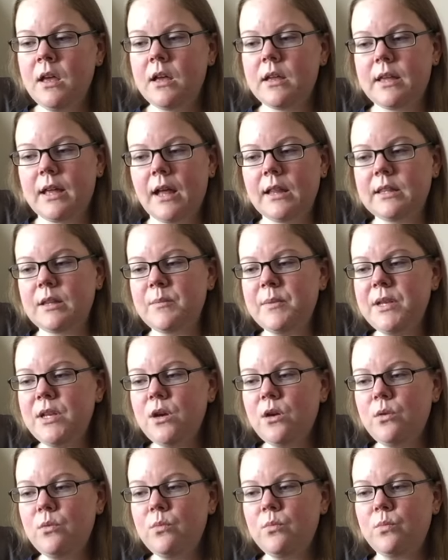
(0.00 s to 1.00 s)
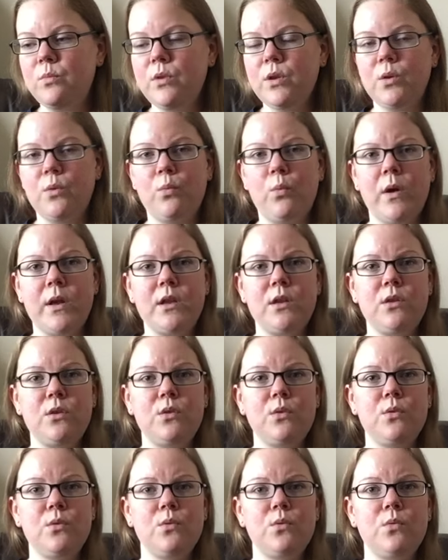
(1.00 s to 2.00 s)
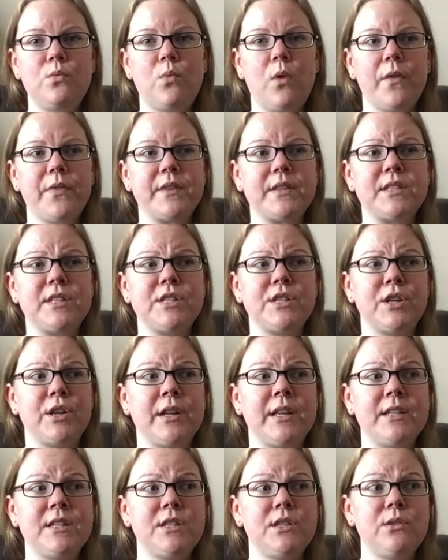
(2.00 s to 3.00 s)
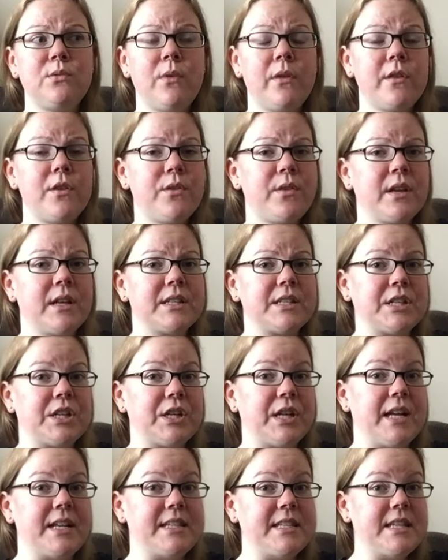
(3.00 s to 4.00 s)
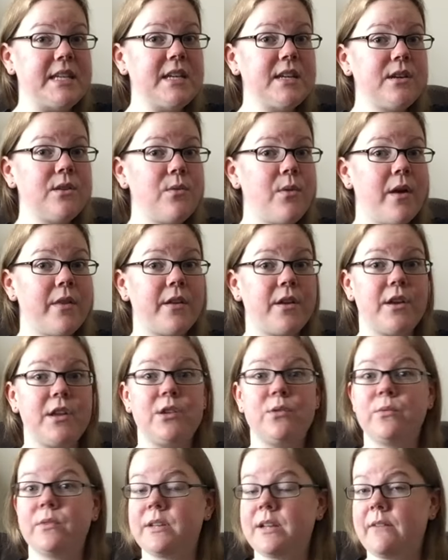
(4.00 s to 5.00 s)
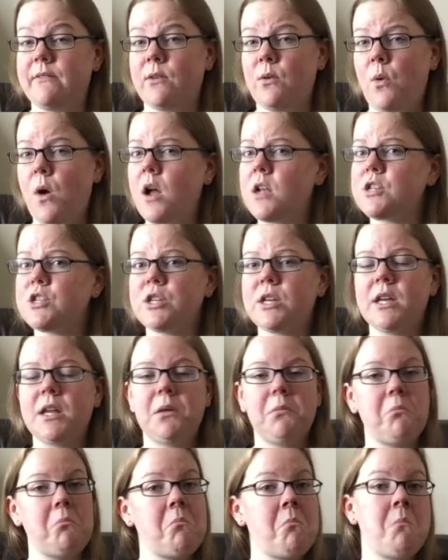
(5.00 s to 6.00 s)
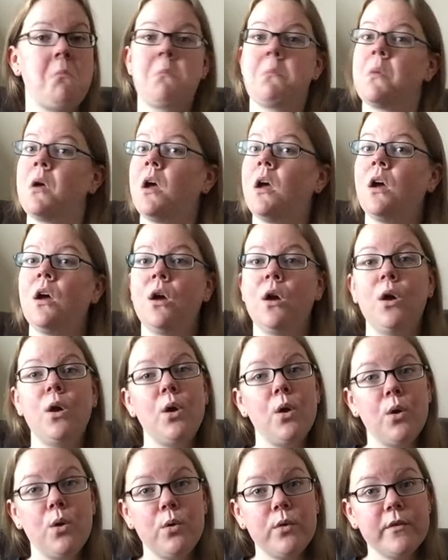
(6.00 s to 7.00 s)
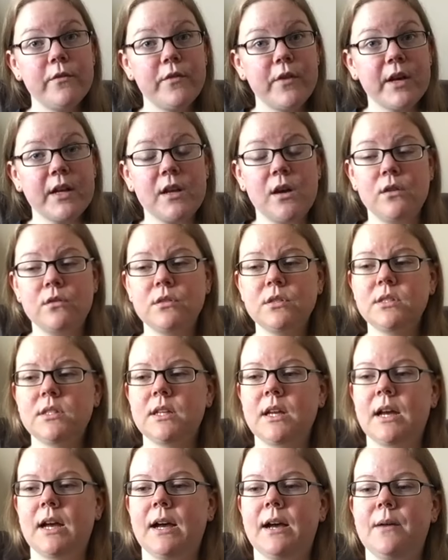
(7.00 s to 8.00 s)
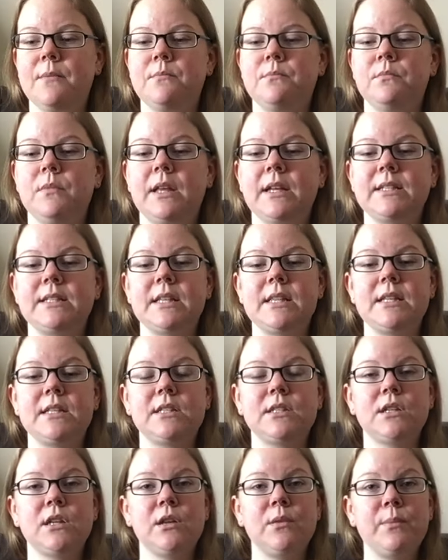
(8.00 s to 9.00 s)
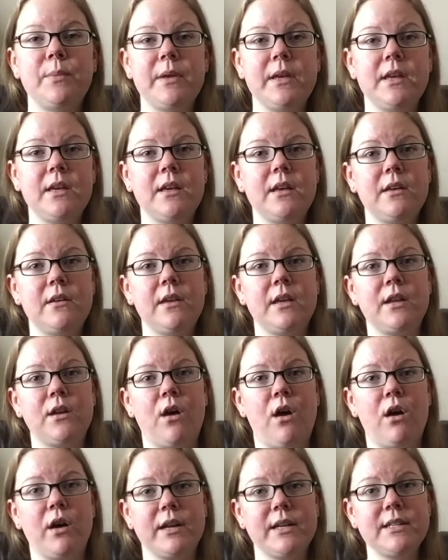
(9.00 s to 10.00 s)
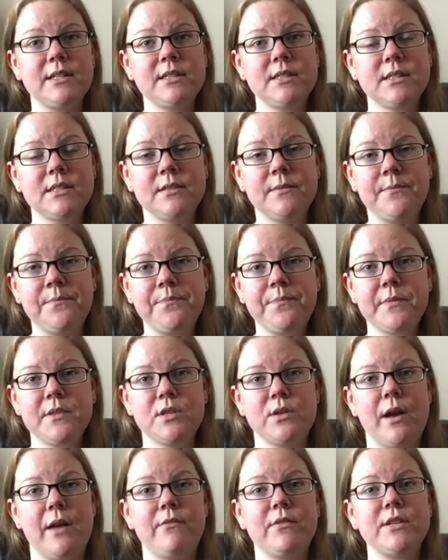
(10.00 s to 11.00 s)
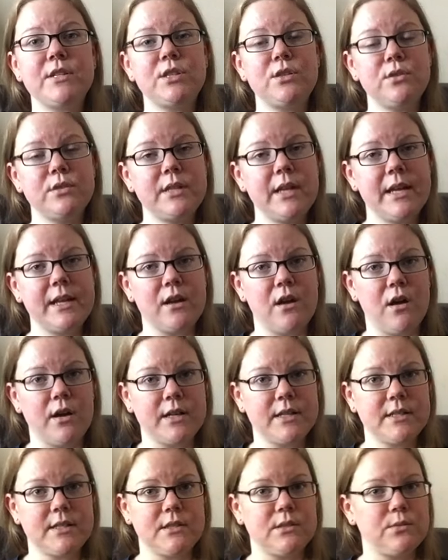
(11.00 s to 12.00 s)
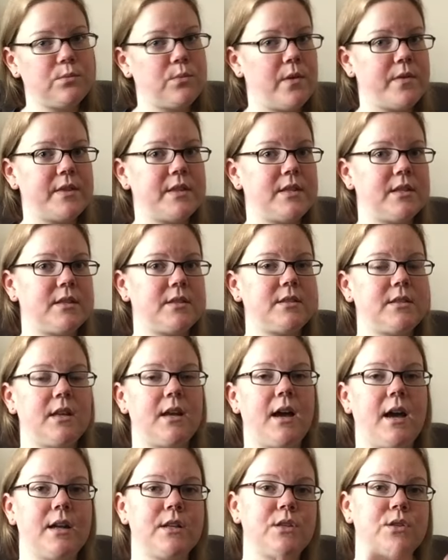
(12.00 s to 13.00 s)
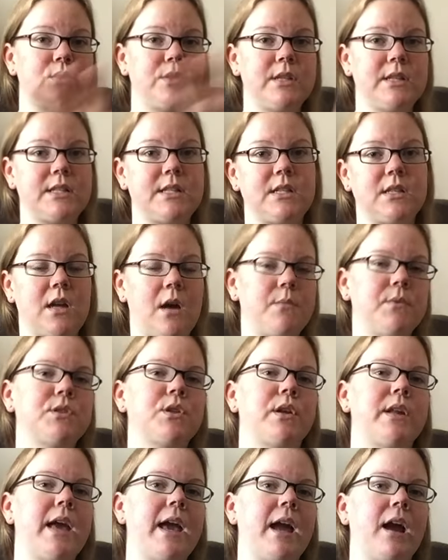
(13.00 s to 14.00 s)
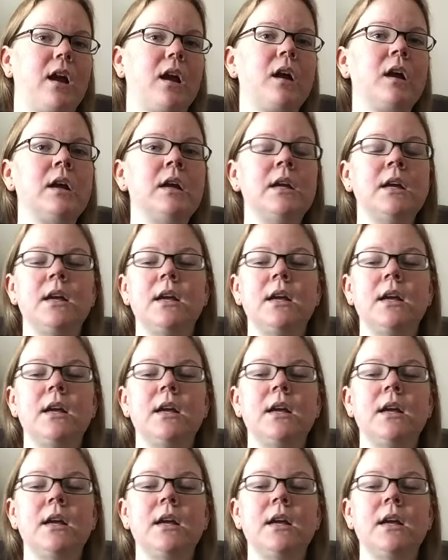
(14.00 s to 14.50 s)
yeah, let me know, you know, what you want this to turn into, whether you think it's a good idea, whether you would never watch it, who the frick knows. Um, like I said, this is going to be in August. So every Tuesday in August is when this uh, Tuesday's Tea Time is going to air.